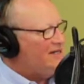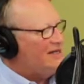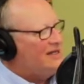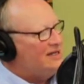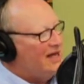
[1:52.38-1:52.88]

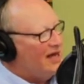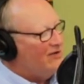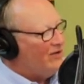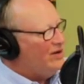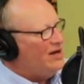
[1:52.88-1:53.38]
cents out of
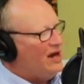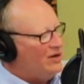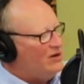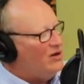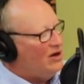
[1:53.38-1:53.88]
every
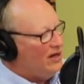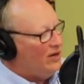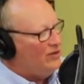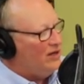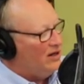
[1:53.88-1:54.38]
dollar on
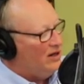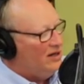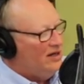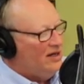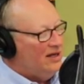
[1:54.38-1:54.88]
healthcare.
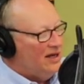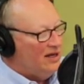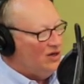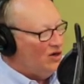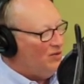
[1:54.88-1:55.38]

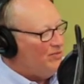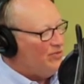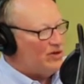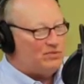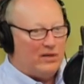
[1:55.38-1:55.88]
In Europe,
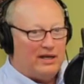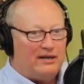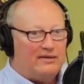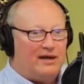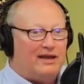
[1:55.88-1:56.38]
they're spending
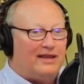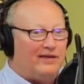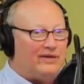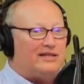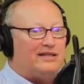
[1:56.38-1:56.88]

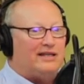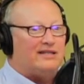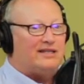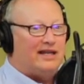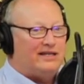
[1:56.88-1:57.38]
11
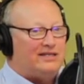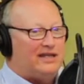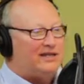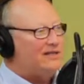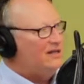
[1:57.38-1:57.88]
cents, 10
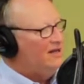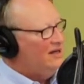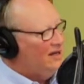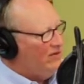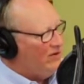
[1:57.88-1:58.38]
cents
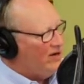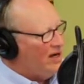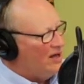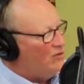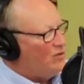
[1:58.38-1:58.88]
of every
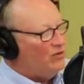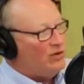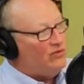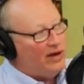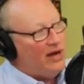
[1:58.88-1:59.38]
dollar
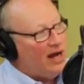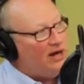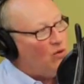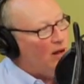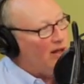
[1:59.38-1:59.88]
with very high
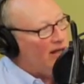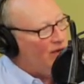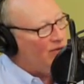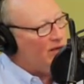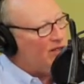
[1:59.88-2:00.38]
quality healthcare.